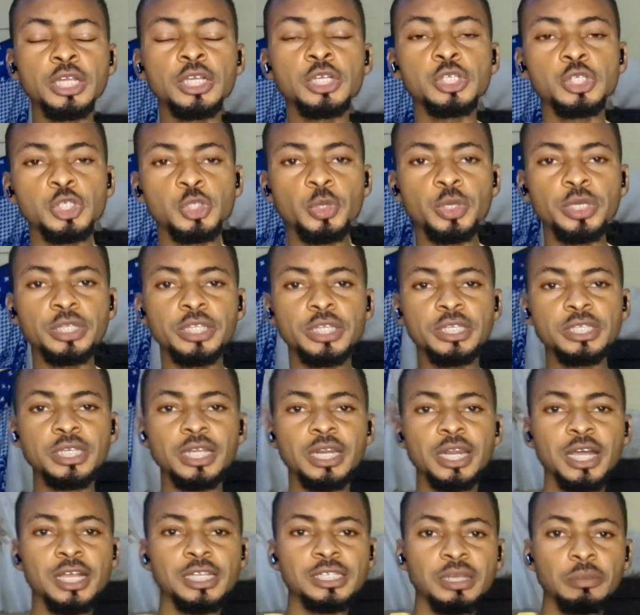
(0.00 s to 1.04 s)
So in this
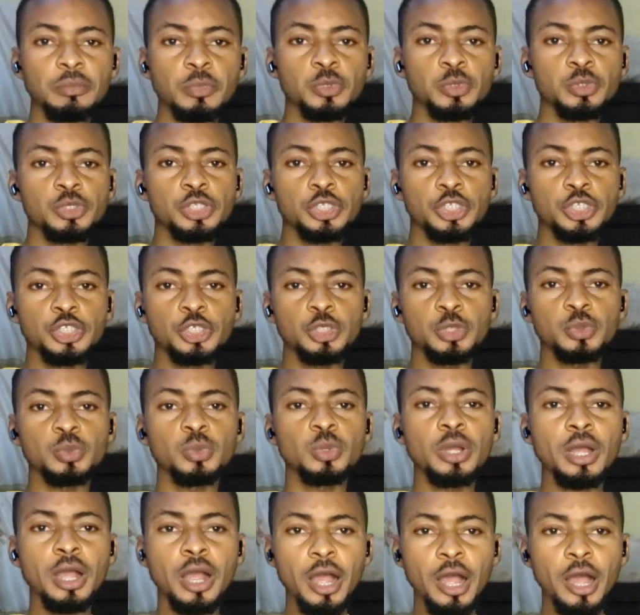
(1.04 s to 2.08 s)
class, I'm going to teach you
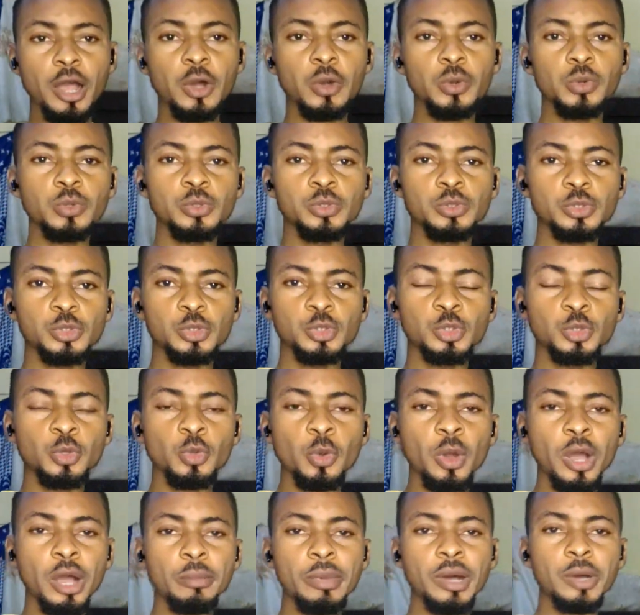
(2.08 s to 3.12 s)
how to go
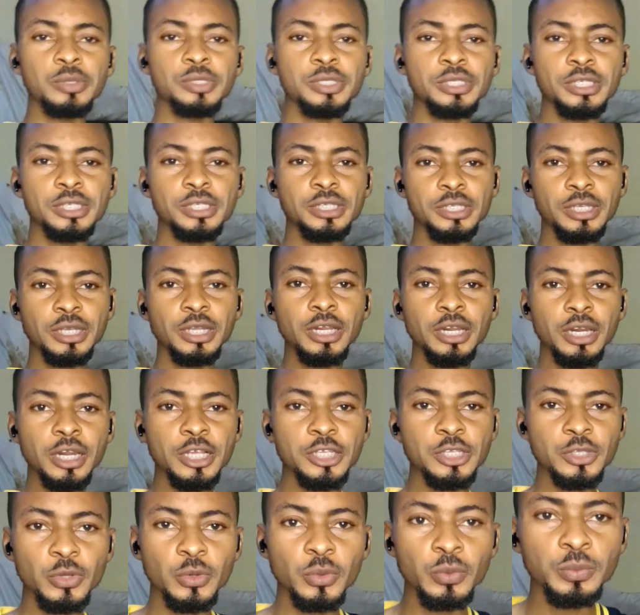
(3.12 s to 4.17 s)
about it.
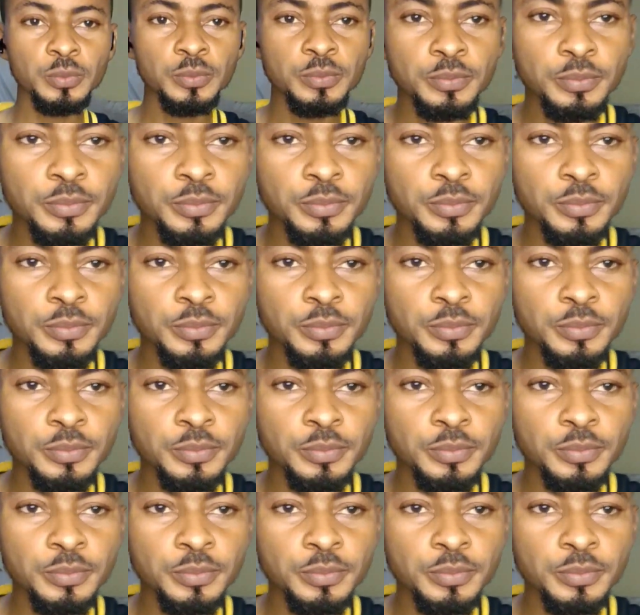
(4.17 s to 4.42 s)
Let's go.